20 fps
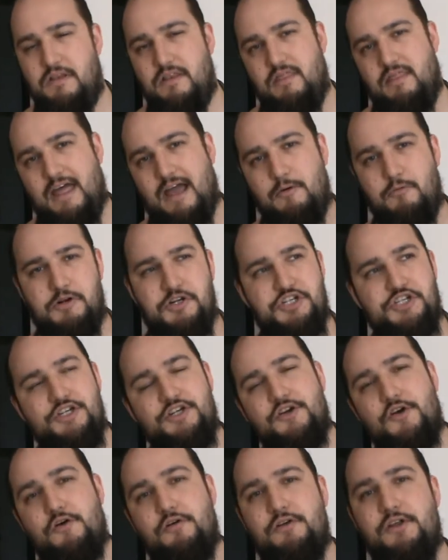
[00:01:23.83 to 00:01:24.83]
that which
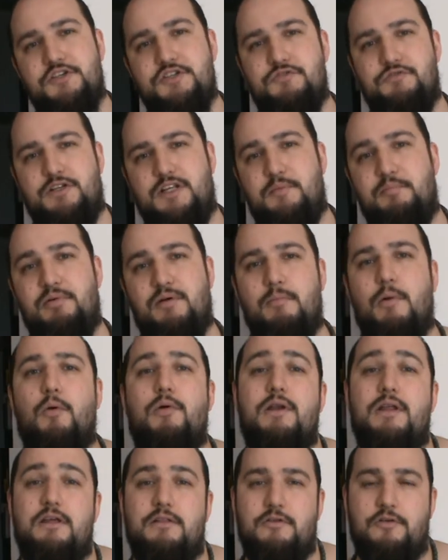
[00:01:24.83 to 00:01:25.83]
doesn't really
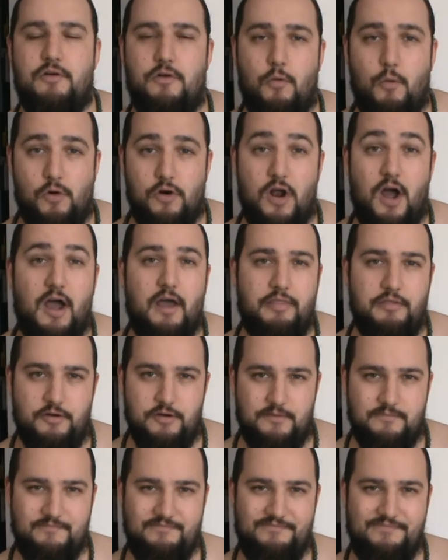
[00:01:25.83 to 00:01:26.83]
promote either or either.
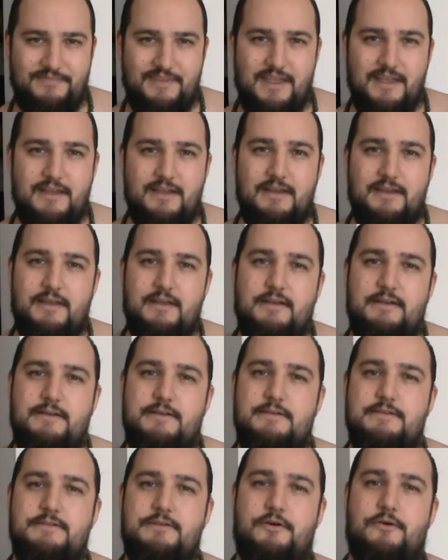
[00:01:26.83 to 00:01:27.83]

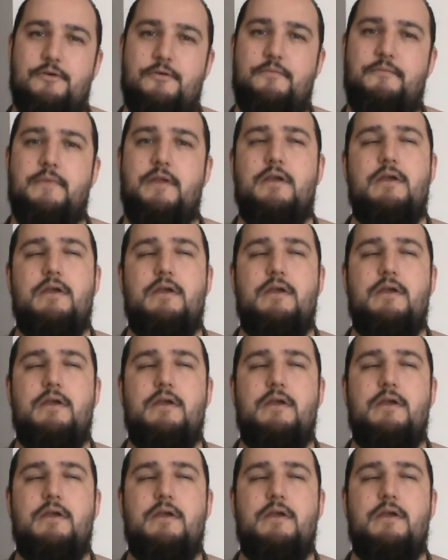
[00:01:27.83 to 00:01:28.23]
So